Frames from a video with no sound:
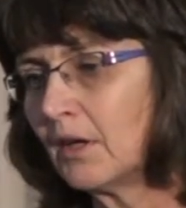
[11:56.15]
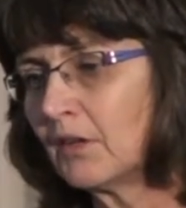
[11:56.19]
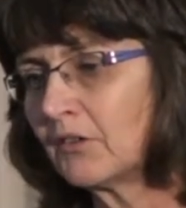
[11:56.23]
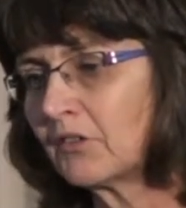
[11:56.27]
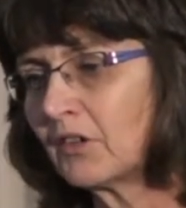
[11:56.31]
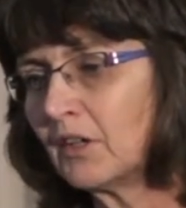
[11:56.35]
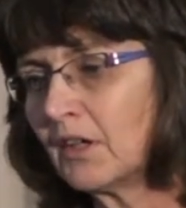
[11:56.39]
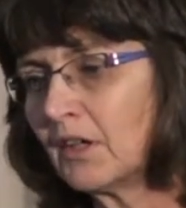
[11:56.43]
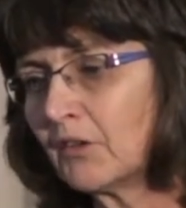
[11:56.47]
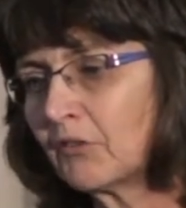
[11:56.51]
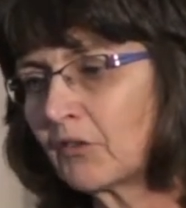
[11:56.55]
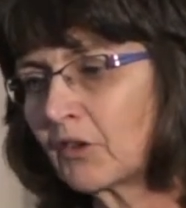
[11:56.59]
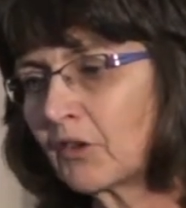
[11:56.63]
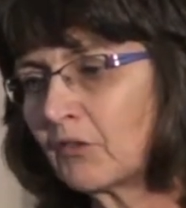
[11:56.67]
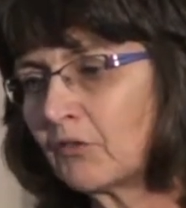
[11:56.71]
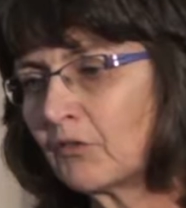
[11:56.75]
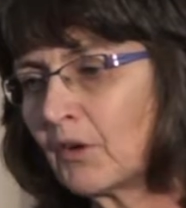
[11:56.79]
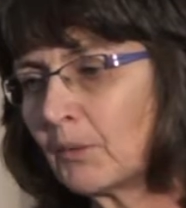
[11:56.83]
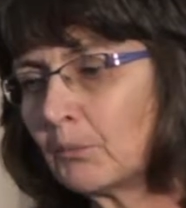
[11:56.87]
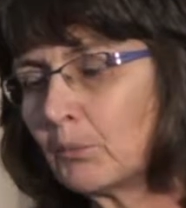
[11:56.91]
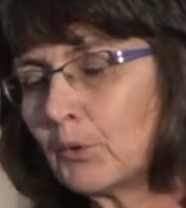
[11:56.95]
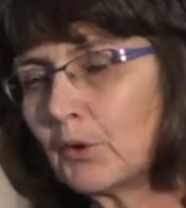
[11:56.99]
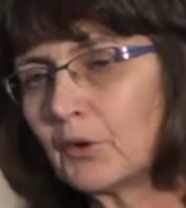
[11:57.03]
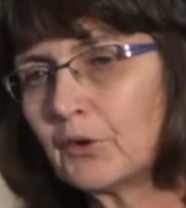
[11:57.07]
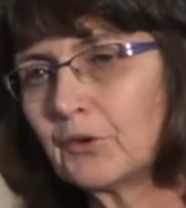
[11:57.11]
significant
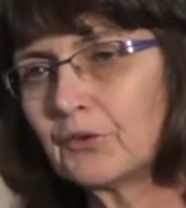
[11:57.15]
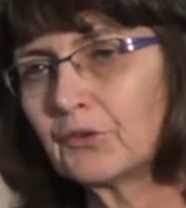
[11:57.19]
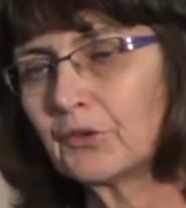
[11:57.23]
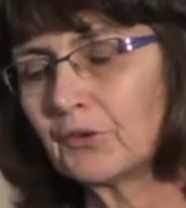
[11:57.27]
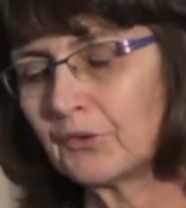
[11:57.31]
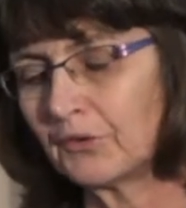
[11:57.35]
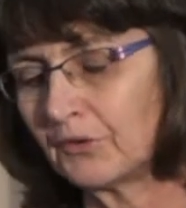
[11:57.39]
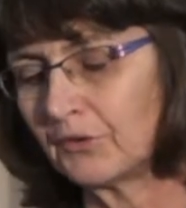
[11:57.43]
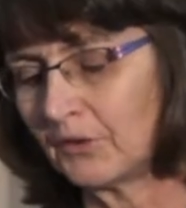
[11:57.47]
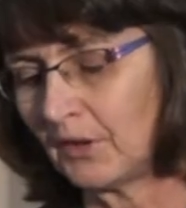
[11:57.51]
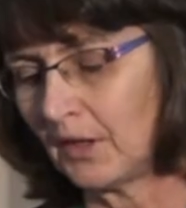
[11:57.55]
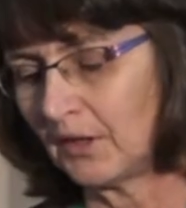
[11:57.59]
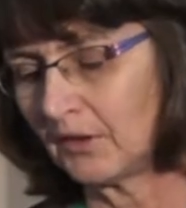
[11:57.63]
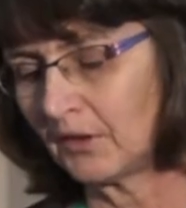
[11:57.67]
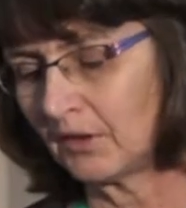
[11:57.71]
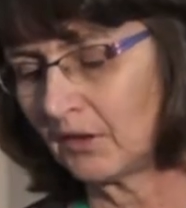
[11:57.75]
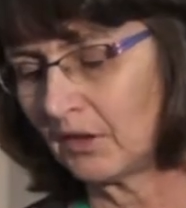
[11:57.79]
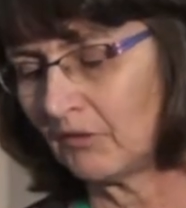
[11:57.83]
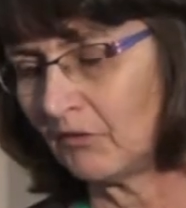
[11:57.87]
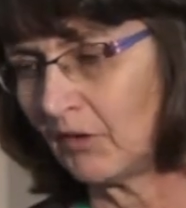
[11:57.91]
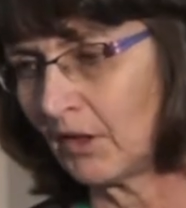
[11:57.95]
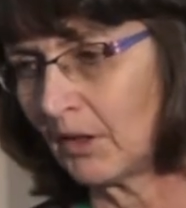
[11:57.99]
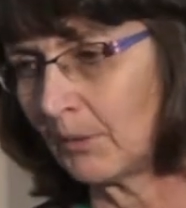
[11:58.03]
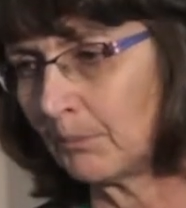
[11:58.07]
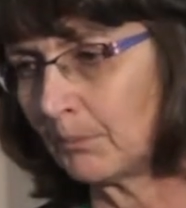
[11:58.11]
fibrosis, and the
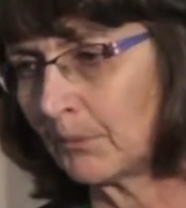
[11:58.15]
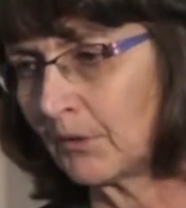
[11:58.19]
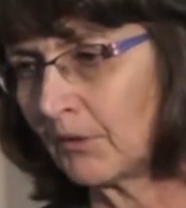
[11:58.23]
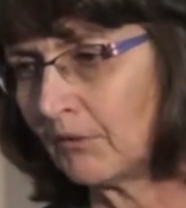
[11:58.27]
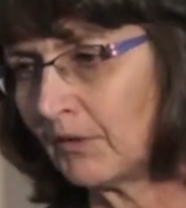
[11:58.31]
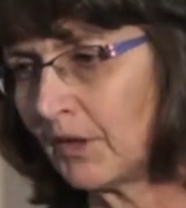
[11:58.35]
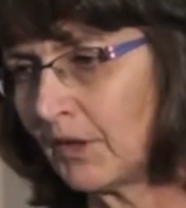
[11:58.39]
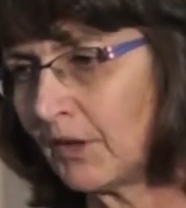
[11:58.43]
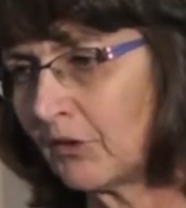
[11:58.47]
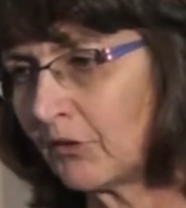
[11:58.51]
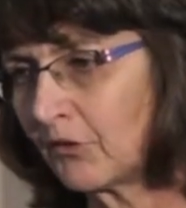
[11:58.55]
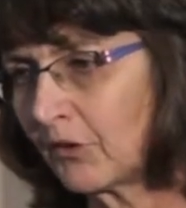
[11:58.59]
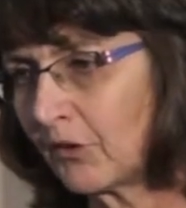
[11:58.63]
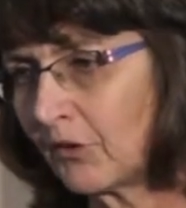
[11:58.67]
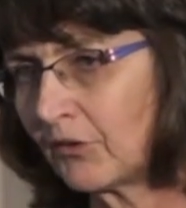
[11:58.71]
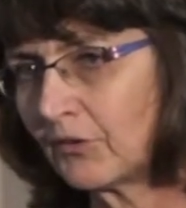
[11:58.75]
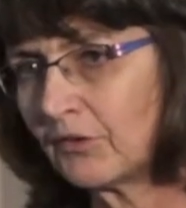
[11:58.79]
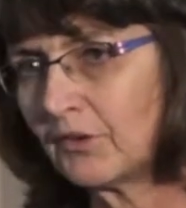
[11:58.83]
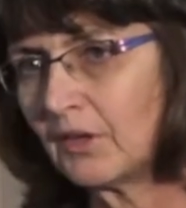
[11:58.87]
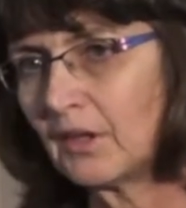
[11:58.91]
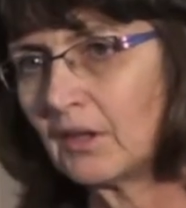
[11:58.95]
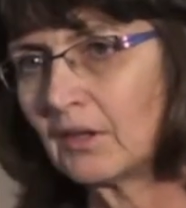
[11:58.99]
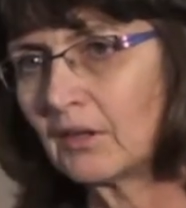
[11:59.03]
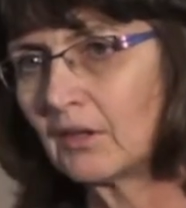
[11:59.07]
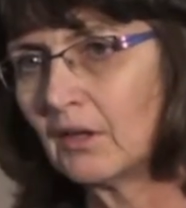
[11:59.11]
development of
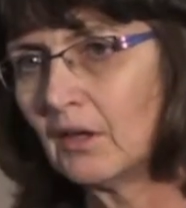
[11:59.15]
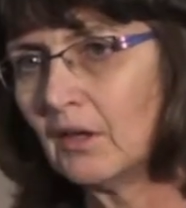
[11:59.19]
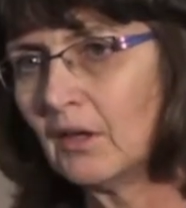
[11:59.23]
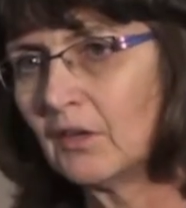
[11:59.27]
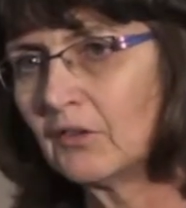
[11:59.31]
HCC.